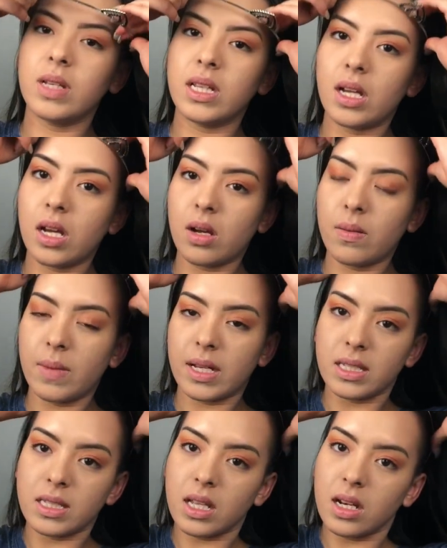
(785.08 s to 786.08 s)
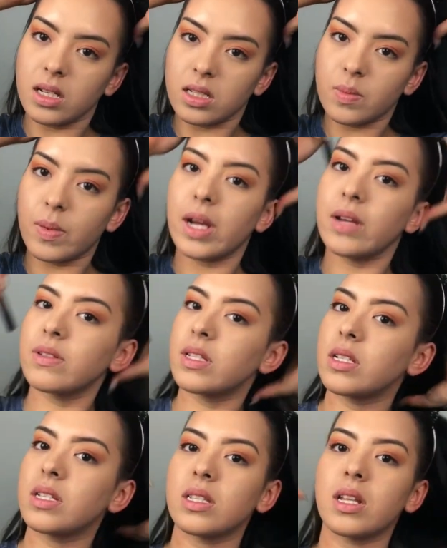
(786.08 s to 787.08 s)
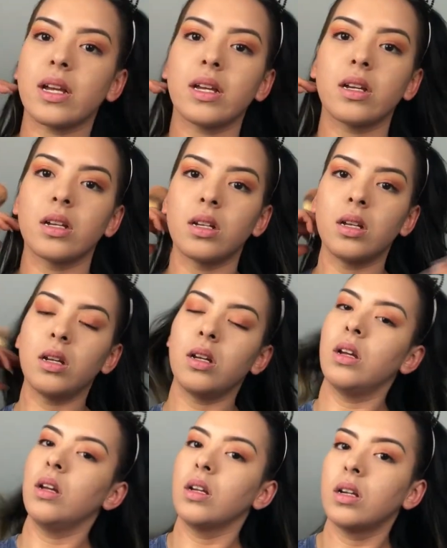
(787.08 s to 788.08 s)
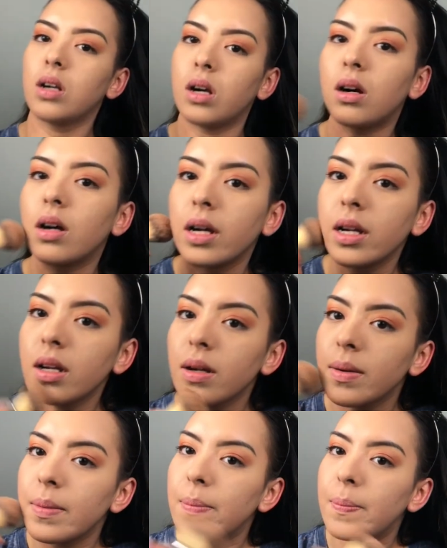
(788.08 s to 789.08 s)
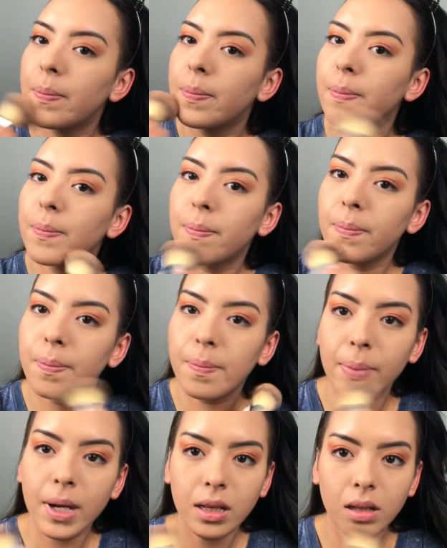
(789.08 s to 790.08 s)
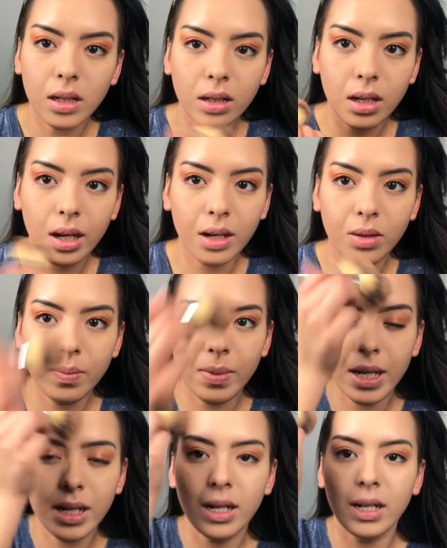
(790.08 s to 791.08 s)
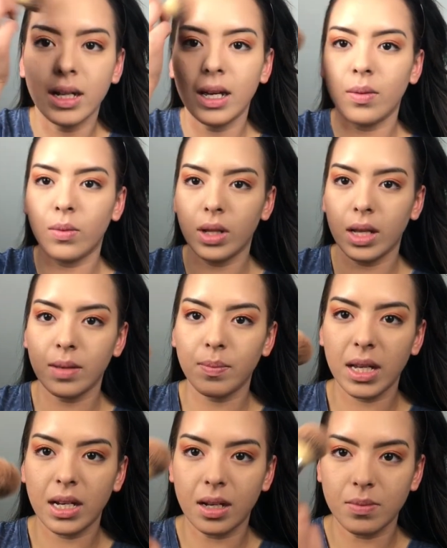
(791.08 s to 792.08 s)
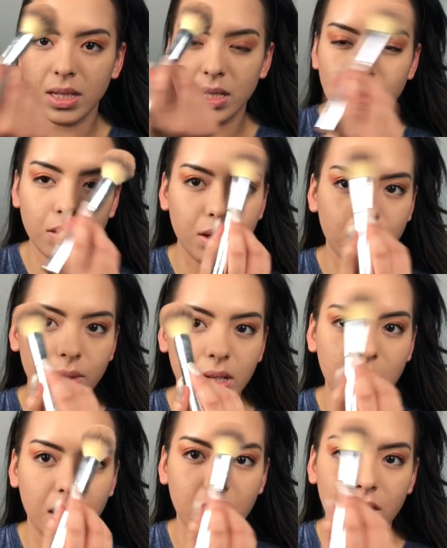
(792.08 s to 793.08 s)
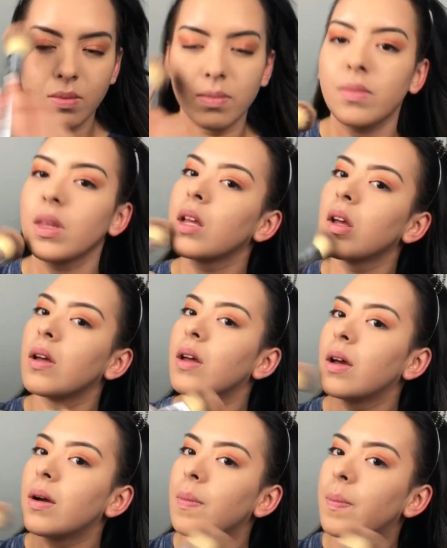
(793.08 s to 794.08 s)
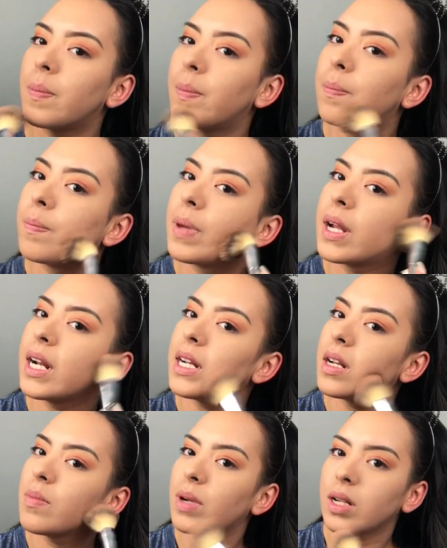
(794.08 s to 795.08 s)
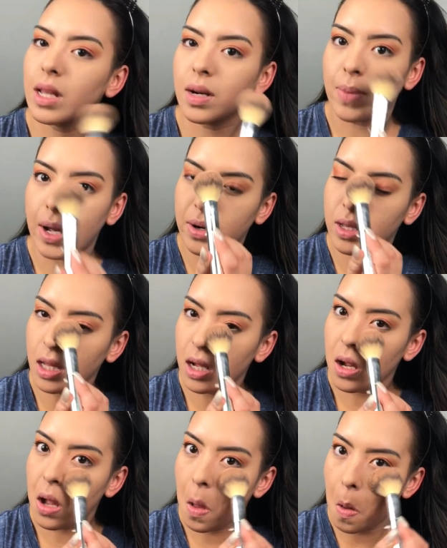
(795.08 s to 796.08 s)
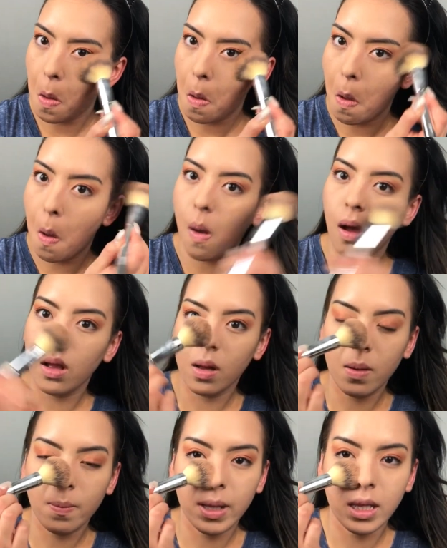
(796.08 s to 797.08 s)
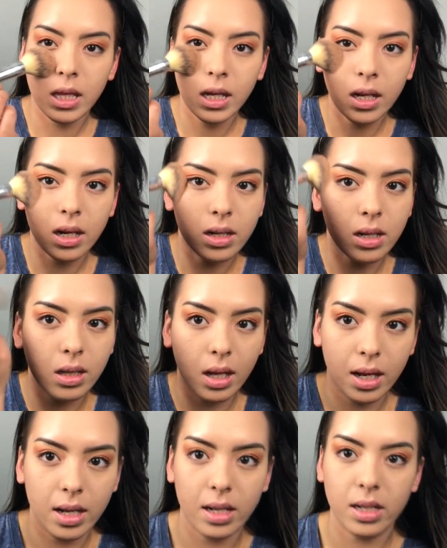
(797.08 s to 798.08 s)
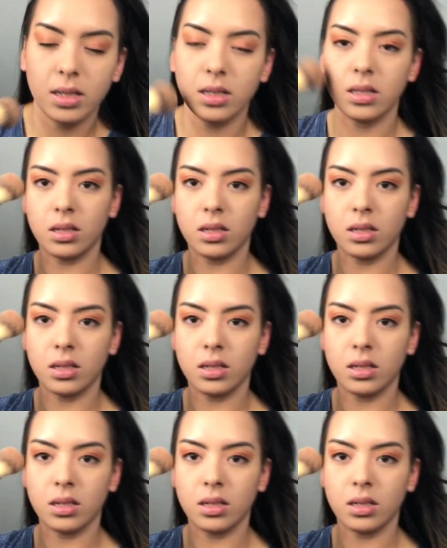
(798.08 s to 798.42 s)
me down. My setting spray was just like gone. But look how matte I am. Well, I mean, I'm still dewy here, but I didn't put a lot of powder there. But look under the eyes.